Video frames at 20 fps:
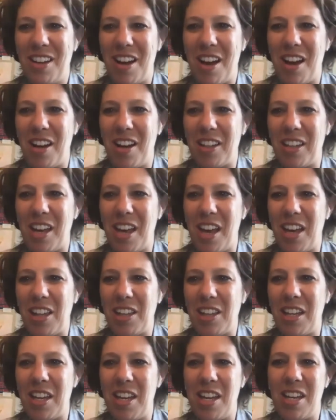Uh,
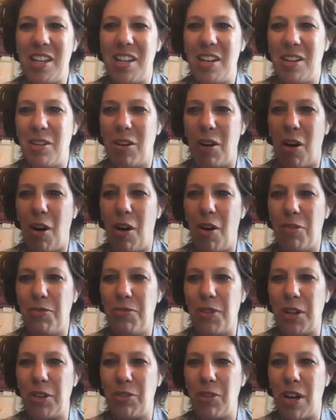Kaylee, all
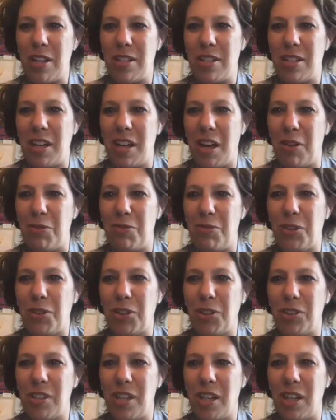fundraising at
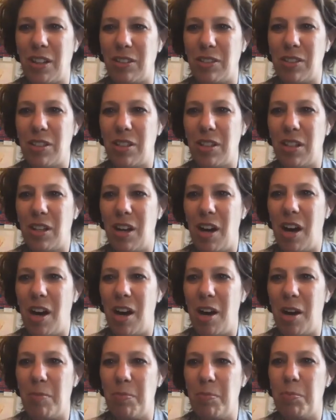full tilt,
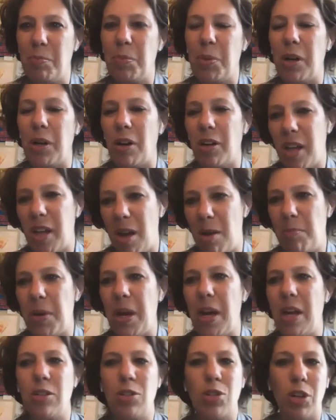um, but our
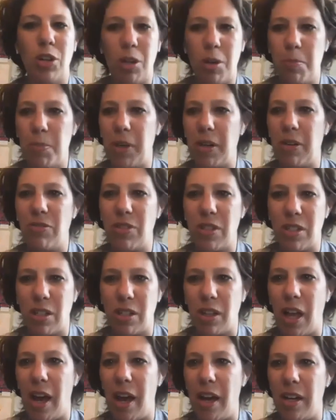campaign took a bit of a
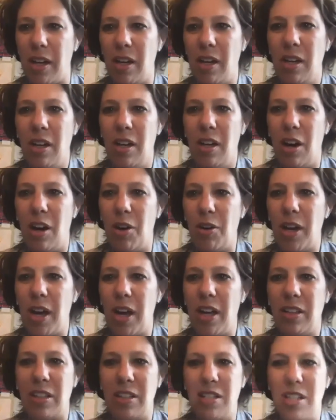delay. Okay,
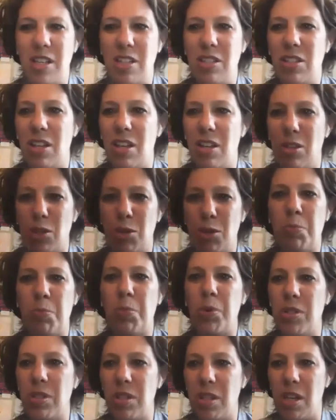Leticia's
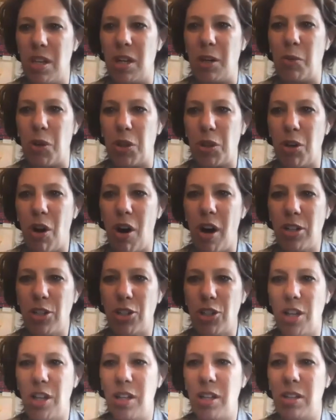proceeding with
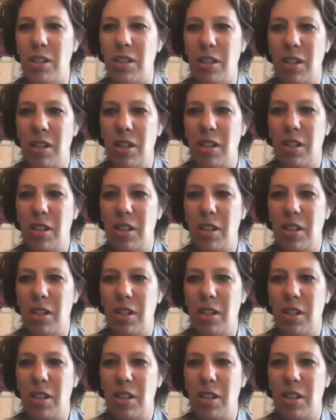caution.